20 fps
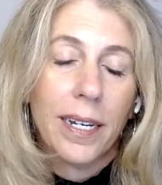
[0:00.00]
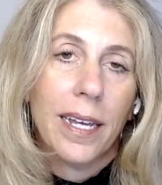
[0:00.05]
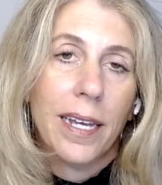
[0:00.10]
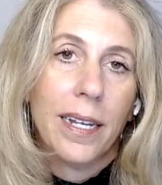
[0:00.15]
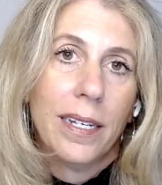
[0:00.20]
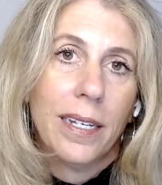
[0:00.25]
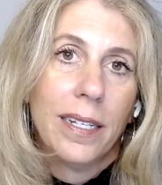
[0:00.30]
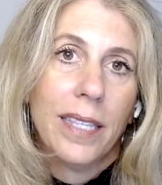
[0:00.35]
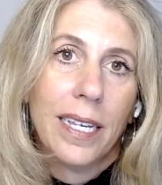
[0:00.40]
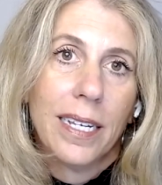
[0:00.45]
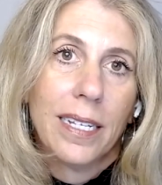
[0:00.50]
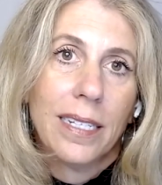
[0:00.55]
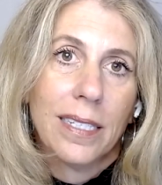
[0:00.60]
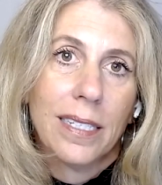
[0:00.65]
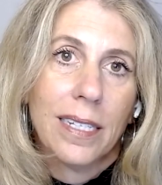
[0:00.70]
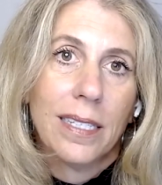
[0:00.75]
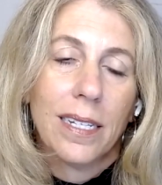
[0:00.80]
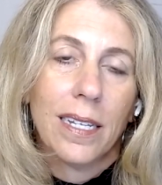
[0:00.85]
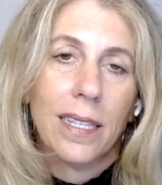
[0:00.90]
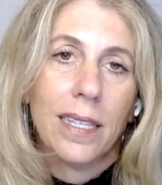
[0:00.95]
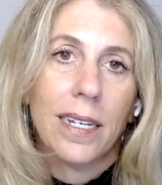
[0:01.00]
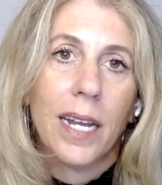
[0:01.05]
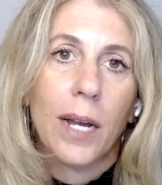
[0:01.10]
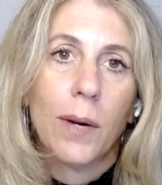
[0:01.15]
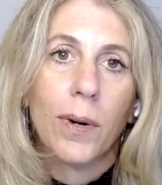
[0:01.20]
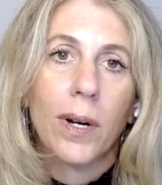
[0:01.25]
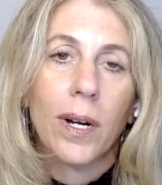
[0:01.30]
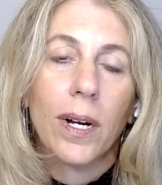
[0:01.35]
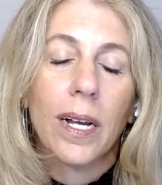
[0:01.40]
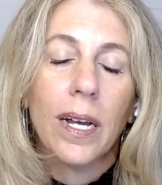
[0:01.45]
and they exist on the
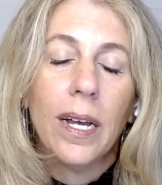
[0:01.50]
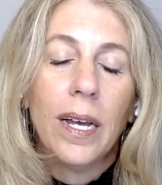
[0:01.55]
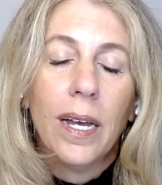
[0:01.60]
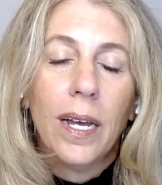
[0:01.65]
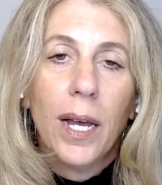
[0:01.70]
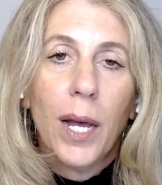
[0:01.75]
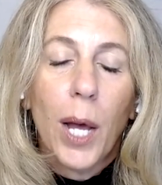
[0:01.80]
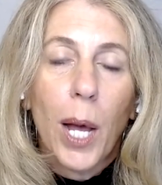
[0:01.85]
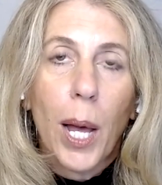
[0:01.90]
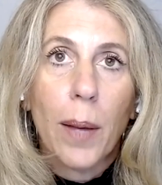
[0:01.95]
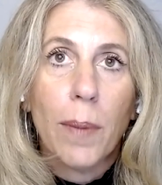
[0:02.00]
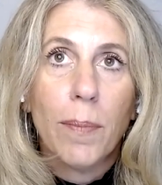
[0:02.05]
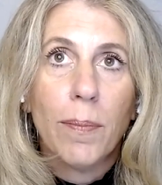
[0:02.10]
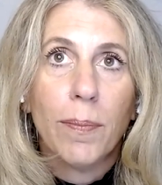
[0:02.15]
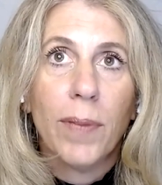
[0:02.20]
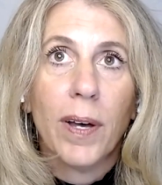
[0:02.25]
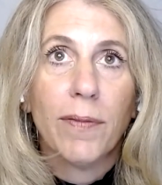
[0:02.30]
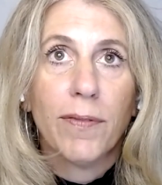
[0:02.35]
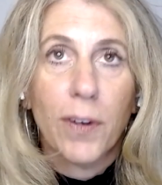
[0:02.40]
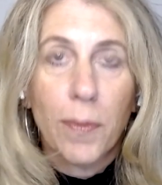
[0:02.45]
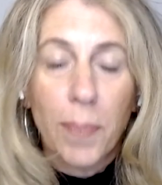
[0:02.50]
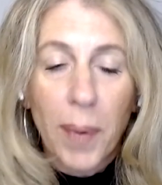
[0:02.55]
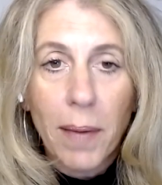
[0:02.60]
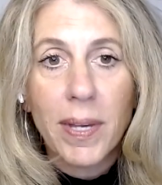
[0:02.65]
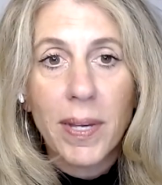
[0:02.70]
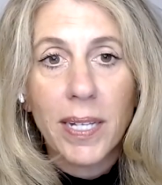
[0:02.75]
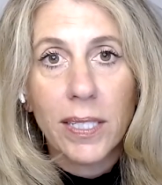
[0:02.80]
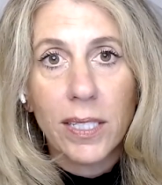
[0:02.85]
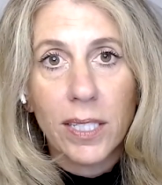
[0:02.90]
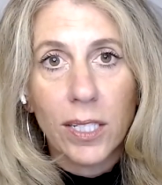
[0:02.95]
network. But for
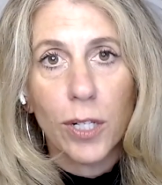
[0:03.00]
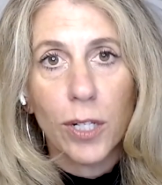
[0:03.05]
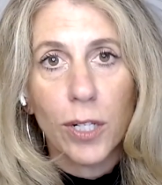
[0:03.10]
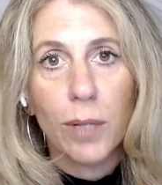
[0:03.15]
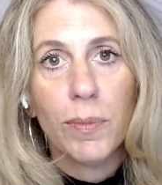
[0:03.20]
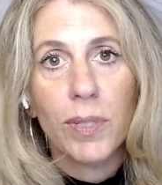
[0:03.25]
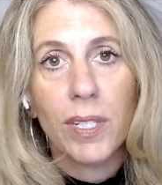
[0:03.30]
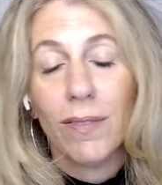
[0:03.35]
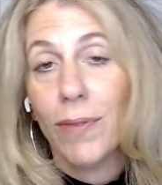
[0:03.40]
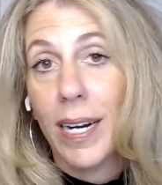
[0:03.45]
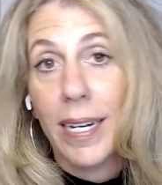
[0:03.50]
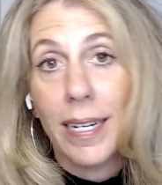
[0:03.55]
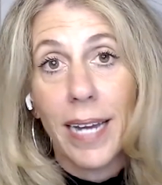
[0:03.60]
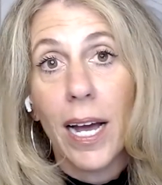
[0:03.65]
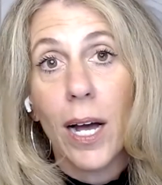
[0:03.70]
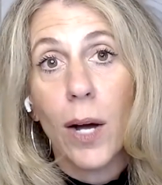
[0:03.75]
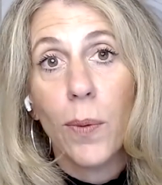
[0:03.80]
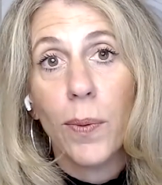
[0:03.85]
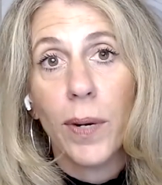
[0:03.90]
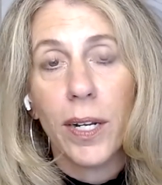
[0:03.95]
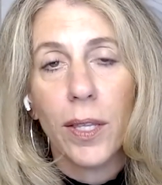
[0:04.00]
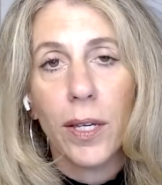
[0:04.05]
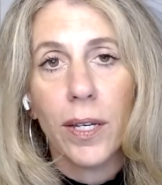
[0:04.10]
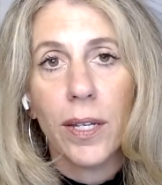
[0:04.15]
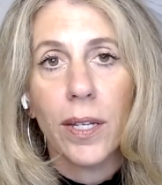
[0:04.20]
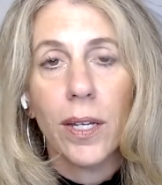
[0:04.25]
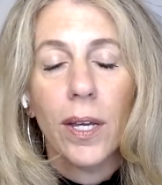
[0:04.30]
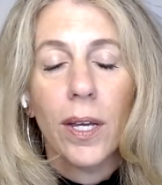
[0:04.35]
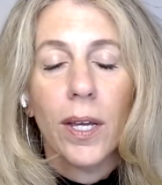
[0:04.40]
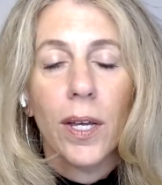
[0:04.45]
payments, in terms of right now, one of
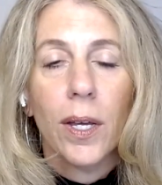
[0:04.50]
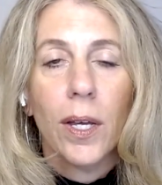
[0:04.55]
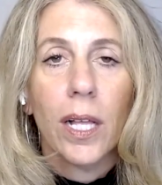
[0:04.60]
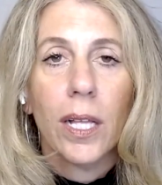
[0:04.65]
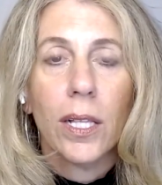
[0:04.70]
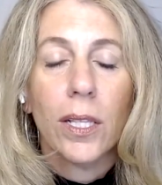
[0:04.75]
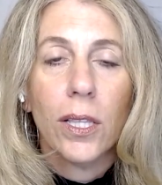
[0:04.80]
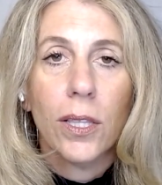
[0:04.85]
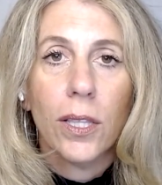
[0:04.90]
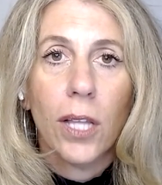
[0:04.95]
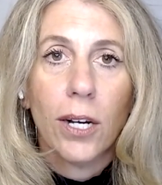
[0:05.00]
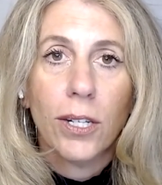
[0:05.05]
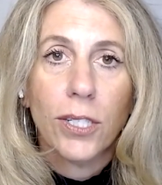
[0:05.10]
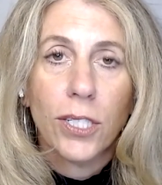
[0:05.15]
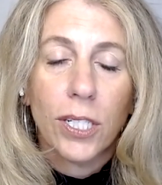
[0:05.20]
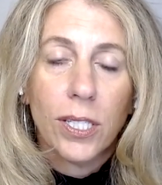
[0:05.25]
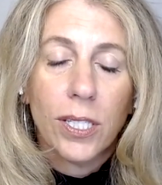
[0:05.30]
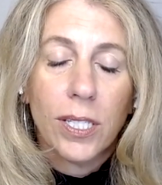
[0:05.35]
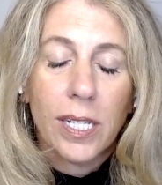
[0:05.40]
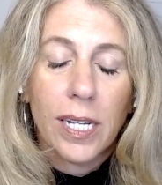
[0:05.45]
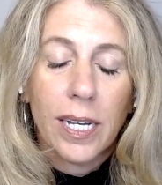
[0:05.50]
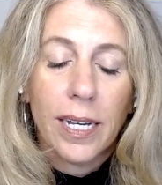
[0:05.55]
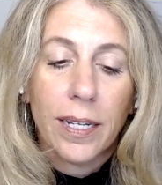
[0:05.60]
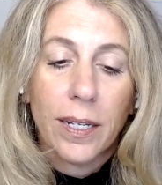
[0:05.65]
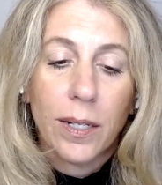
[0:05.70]
the largest